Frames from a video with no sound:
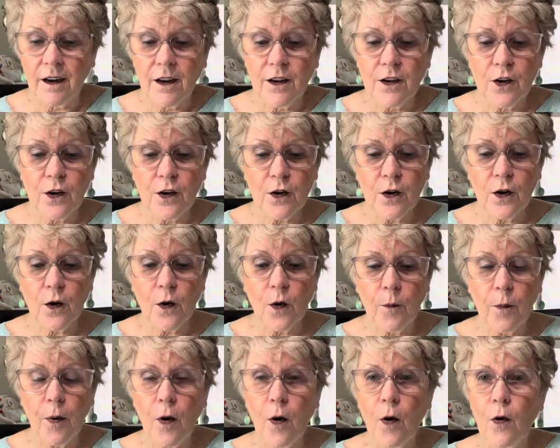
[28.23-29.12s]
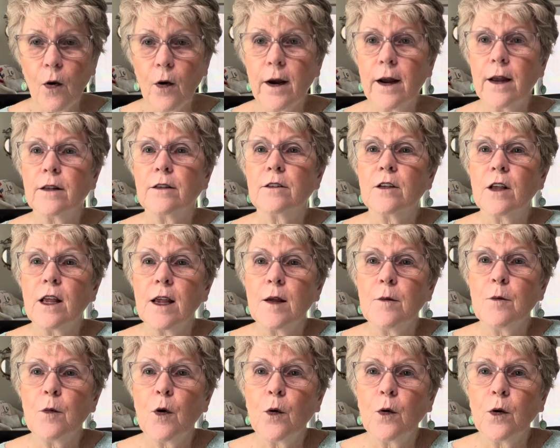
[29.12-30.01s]
You know, Paul had the same
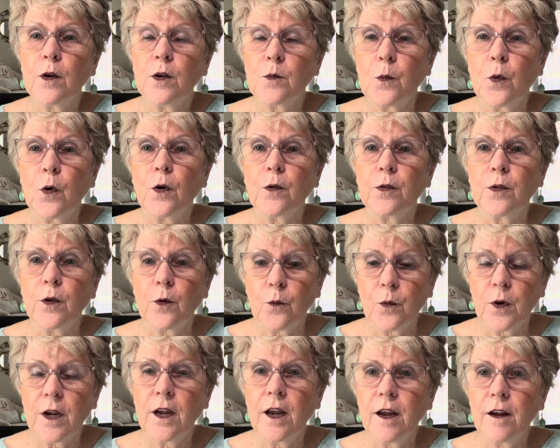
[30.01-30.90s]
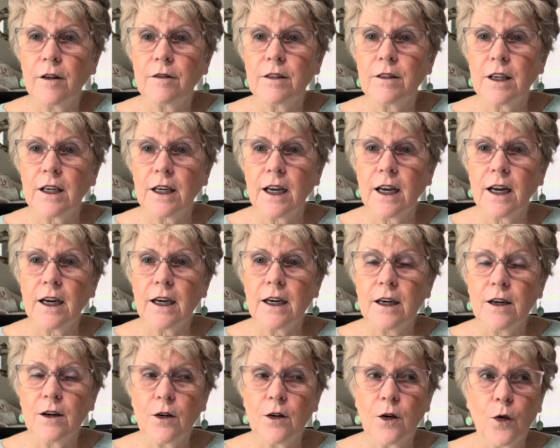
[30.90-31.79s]
Holy Spirit that we have
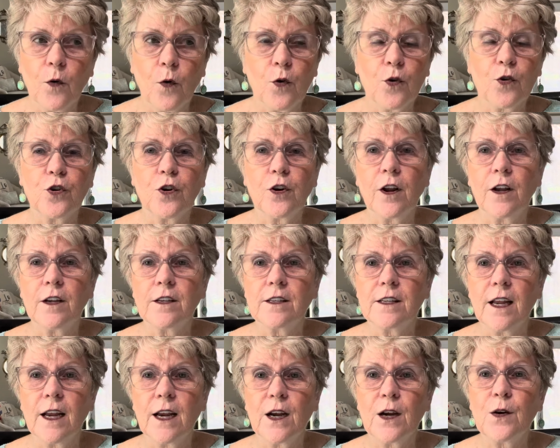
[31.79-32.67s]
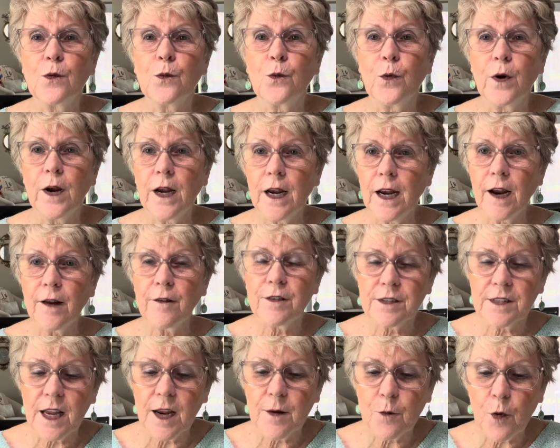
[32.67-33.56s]
today, or should I say, we have the
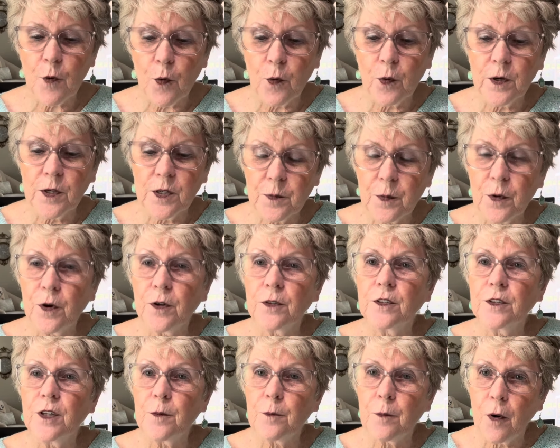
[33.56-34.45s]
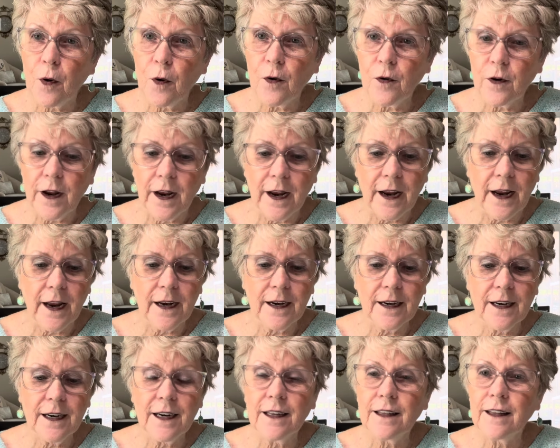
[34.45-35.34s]
same Holy Spirit that Paul had
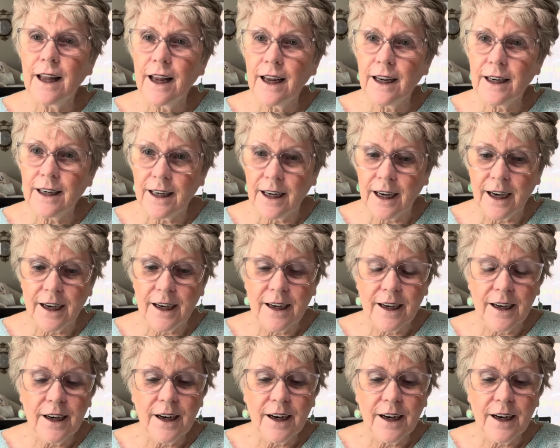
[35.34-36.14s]
in that day.